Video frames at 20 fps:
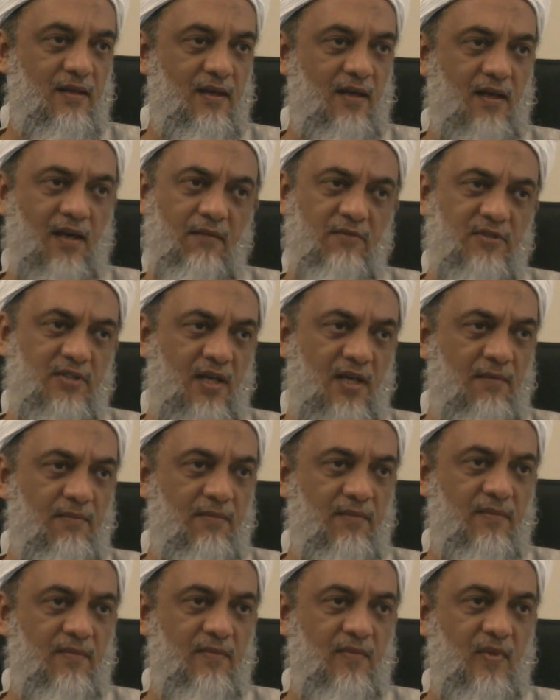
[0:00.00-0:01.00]
Haram is haram.
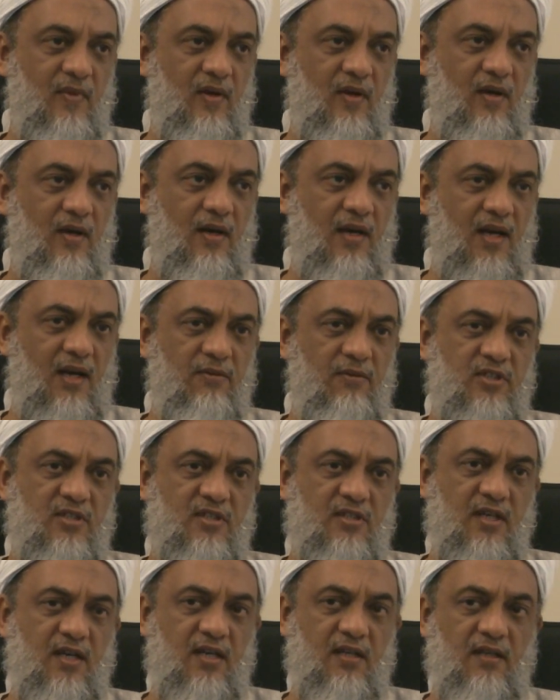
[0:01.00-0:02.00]
Haram is
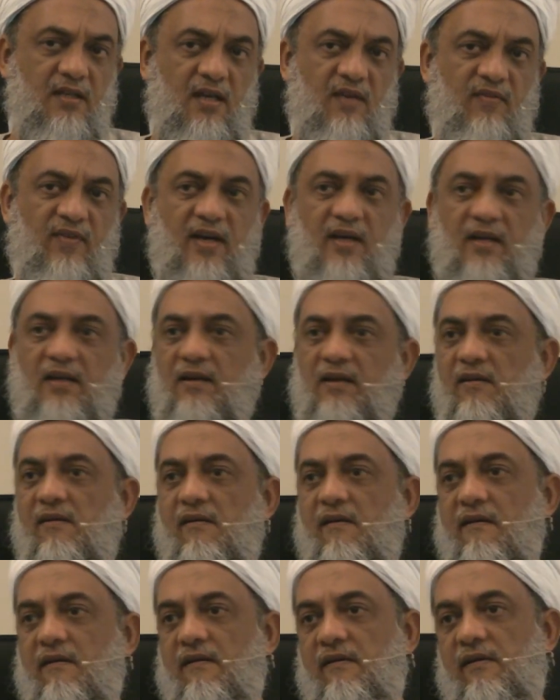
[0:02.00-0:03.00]
straight in the hellfire.
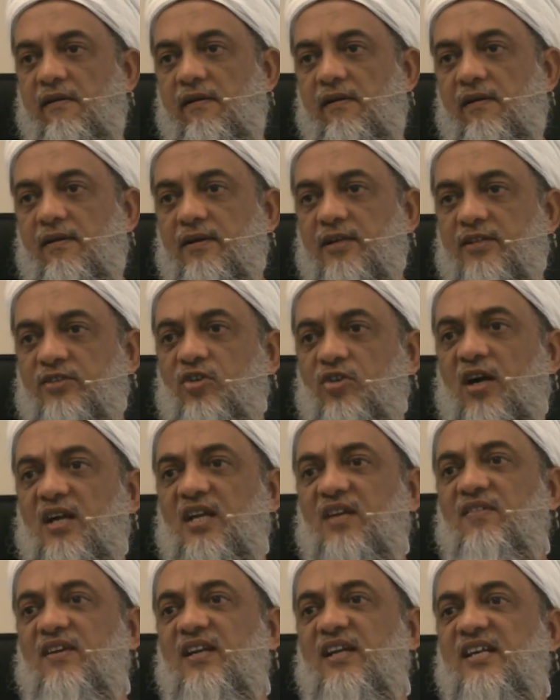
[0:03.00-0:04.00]
There's
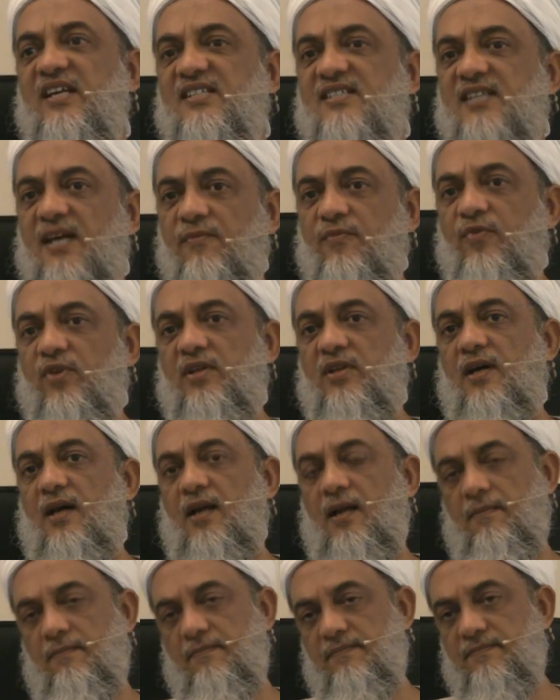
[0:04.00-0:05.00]
not even hisab for the
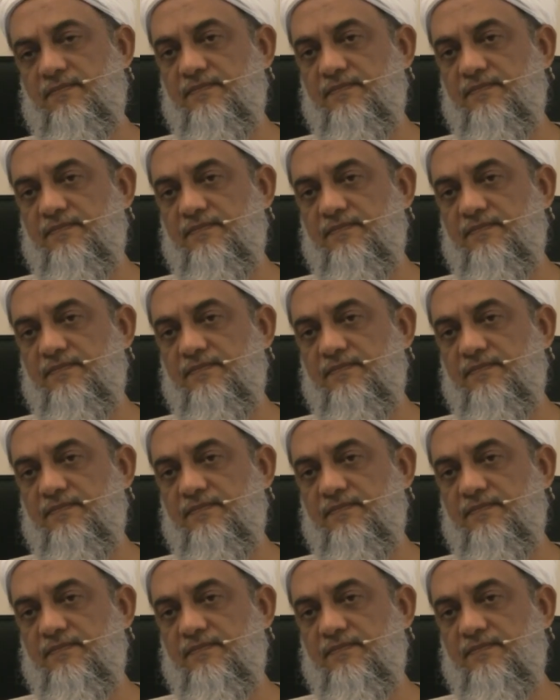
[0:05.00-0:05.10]
haram.